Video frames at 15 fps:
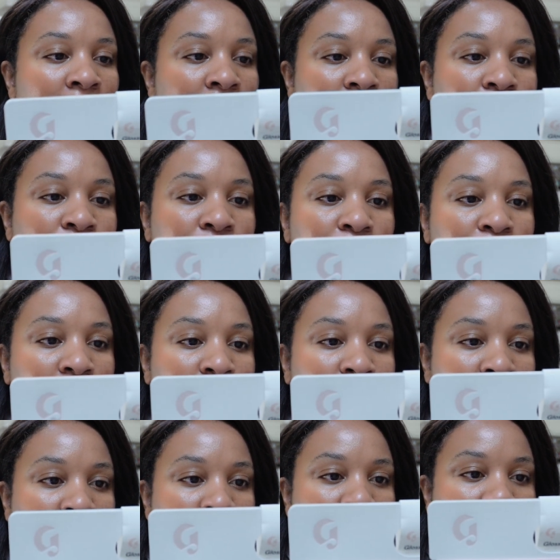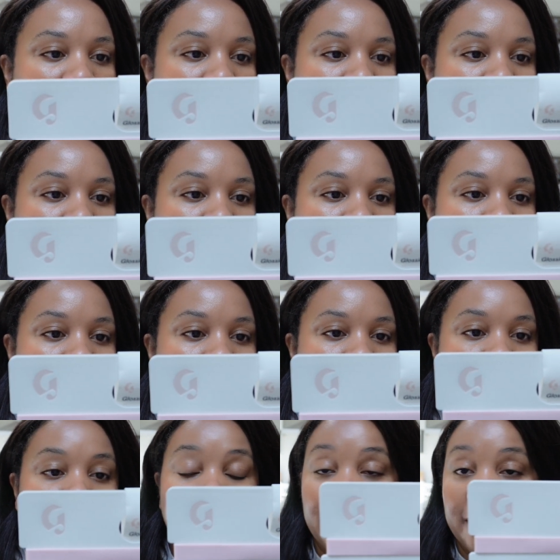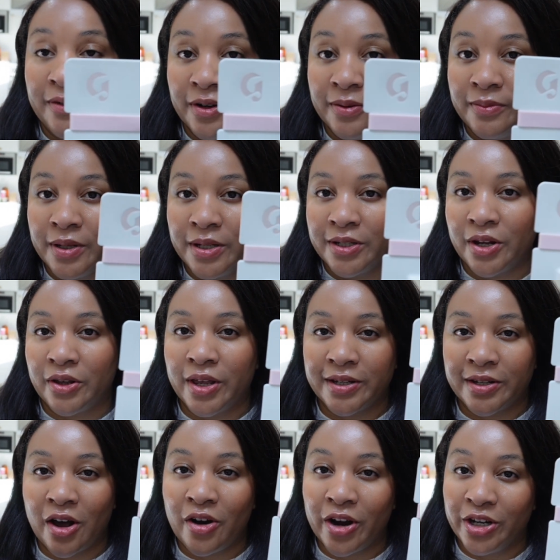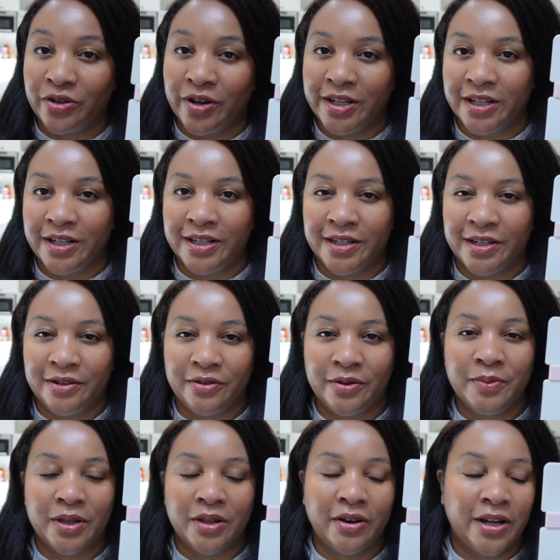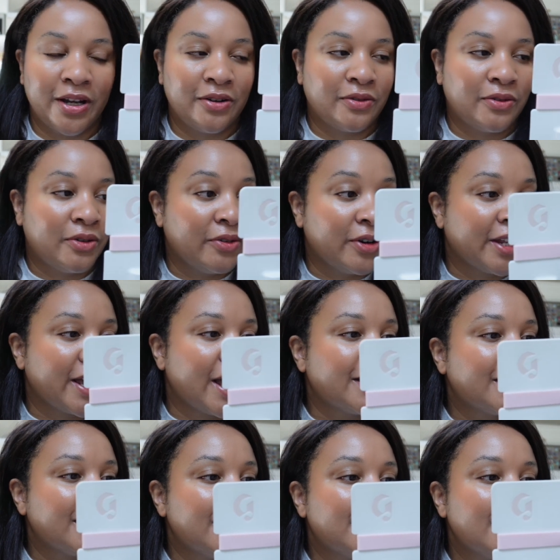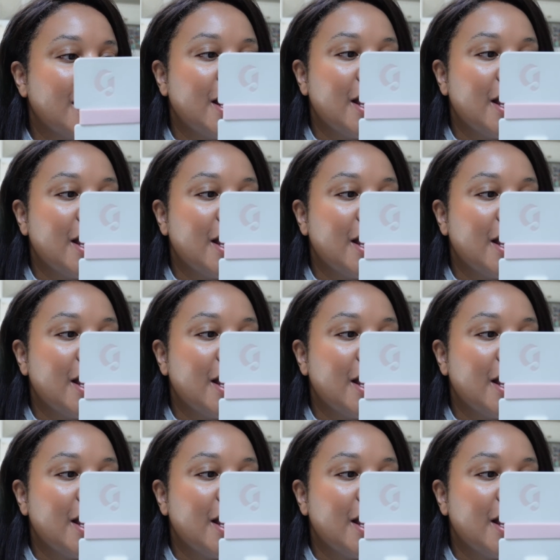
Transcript: The Super Bounce um, Serum, so that's a hydrating serum with hyaluronic acid.